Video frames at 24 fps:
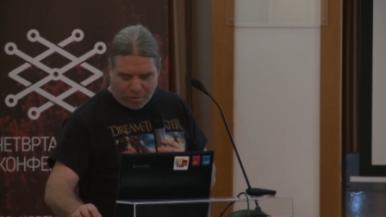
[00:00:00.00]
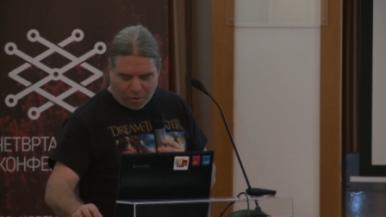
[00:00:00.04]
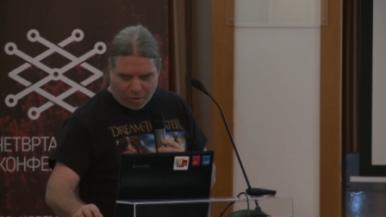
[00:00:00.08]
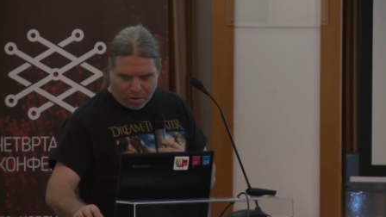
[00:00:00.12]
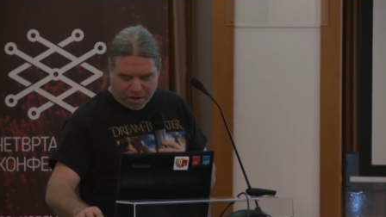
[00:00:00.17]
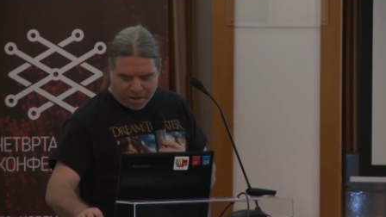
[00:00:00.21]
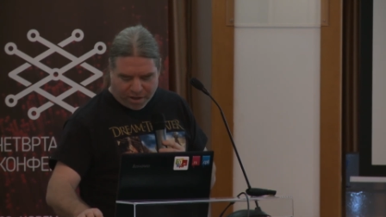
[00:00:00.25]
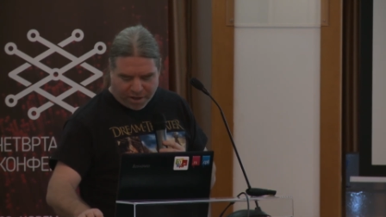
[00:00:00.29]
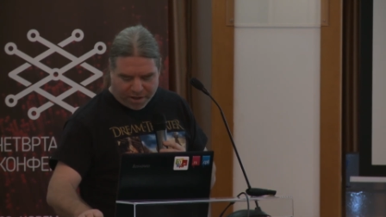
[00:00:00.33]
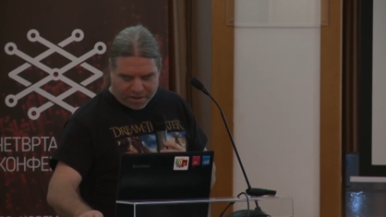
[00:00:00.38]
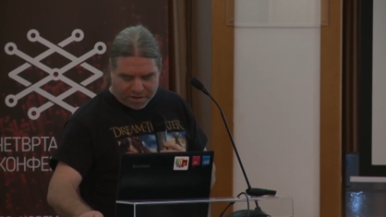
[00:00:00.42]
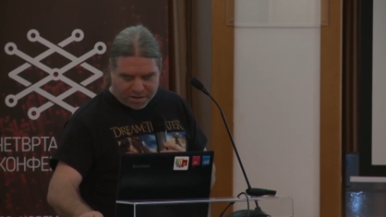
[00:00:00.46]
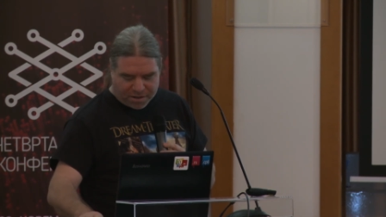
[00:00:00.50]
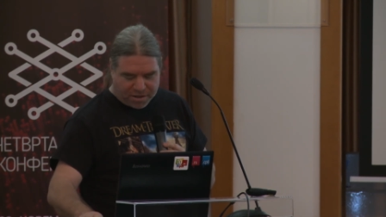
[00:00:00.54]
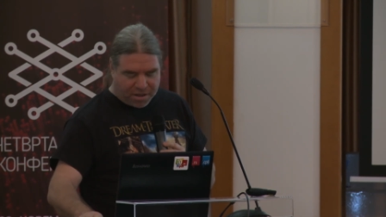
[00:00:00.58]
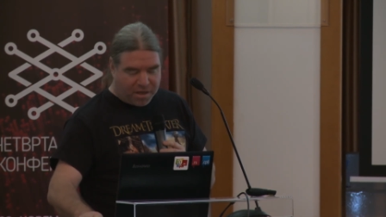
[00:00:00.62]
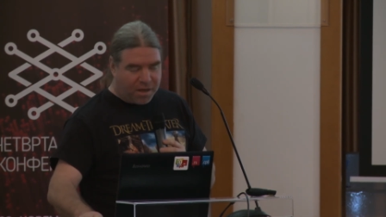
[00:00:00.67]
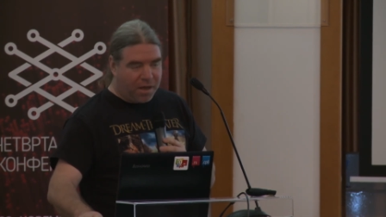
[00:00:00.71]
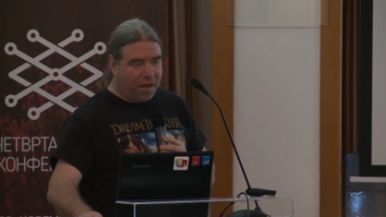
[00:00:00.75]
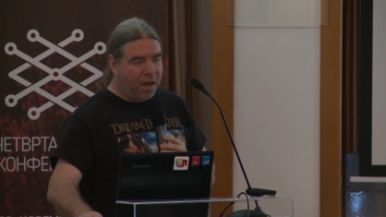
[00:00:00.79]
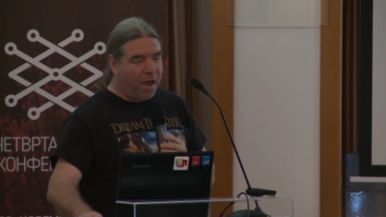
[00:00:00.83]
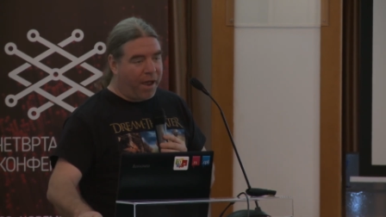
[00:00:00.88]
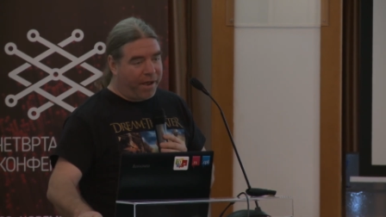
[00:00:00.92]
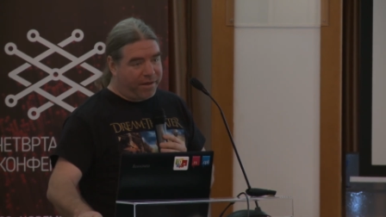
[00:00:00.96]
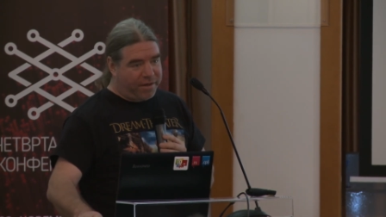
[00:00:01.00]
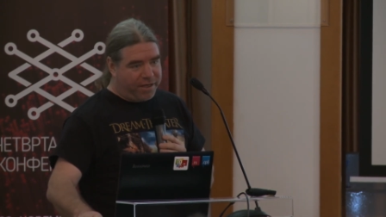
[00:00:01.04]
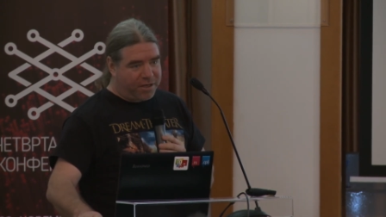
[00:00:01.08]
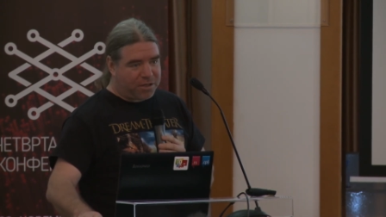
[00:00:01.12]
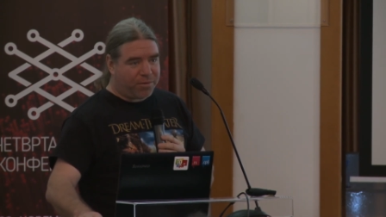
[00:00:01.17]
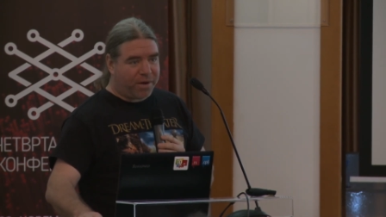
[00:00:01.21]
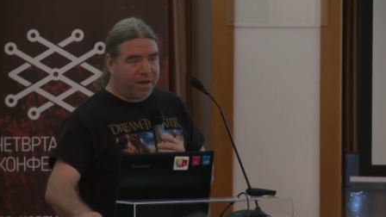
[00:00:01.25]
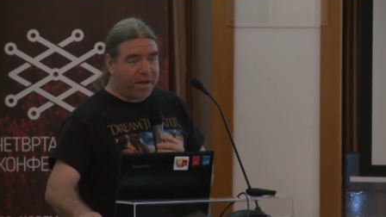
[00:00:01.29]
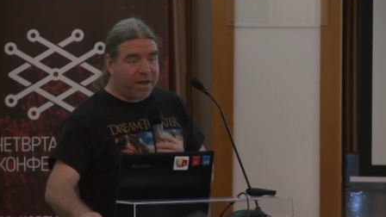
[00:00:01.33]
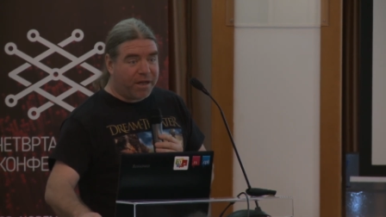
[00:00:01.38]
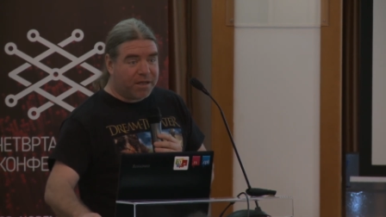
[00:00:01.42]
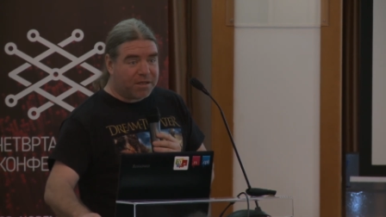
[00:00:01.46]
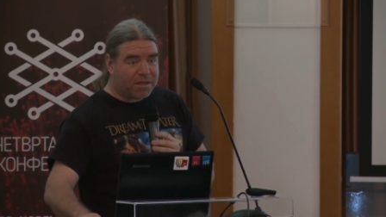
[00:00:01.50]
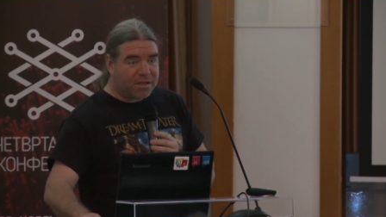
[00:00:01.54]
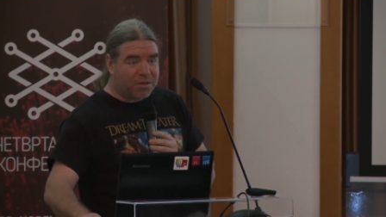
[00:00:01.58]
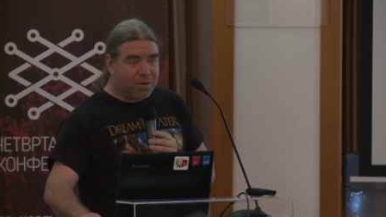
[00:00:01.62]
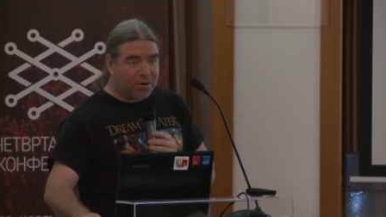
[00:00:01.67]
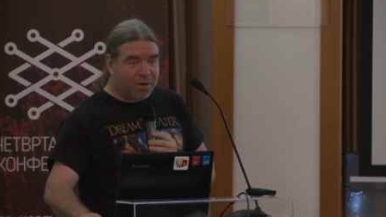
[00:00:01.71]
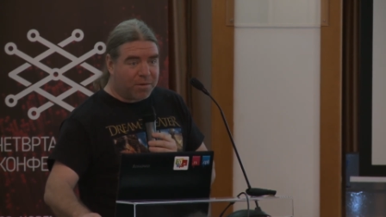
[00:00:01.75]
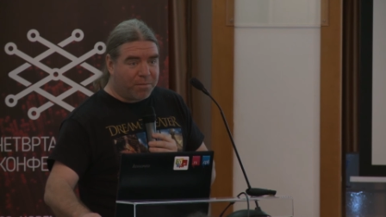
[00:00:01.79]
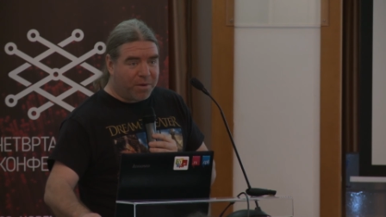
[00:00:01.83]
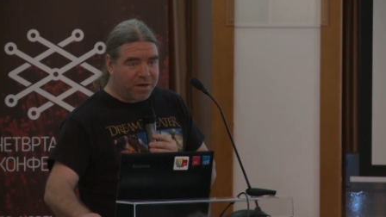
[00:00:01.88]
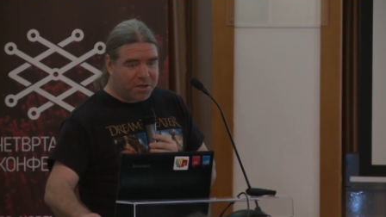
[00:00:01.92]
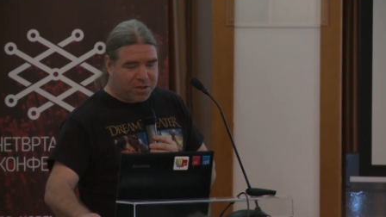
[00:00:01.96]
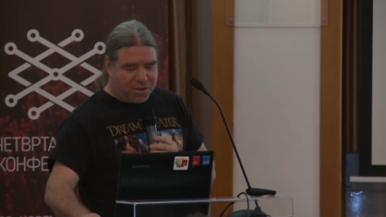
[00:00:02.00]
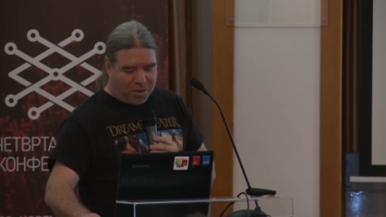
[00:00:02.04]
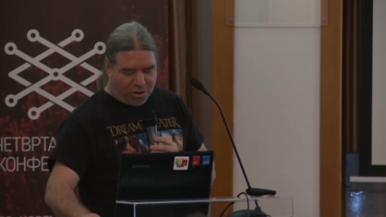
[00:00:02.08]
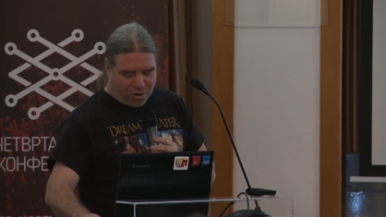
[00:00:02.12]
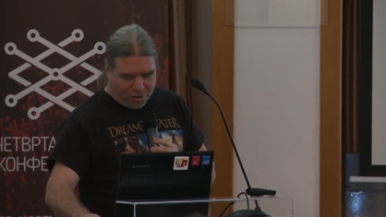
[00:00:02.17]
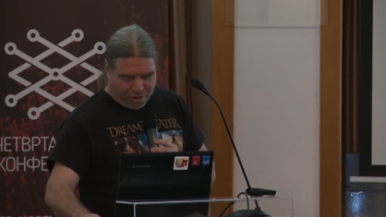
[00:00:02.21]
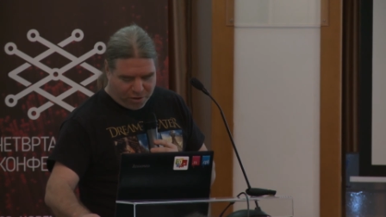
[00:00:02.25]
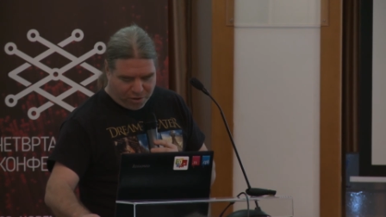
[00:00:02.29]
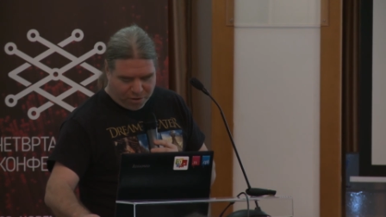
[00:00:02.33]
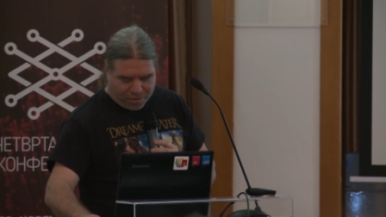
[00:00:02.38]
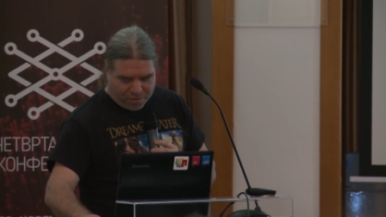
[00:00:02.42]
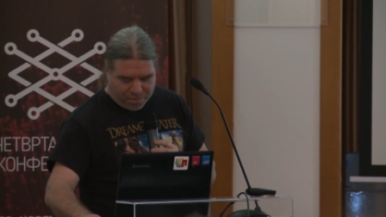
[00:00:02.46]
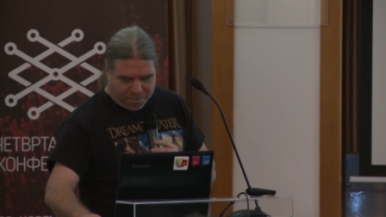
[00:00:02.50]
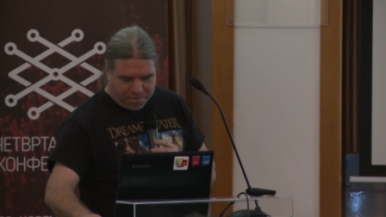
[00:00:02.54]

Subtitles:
organized. And that's why it took much longer.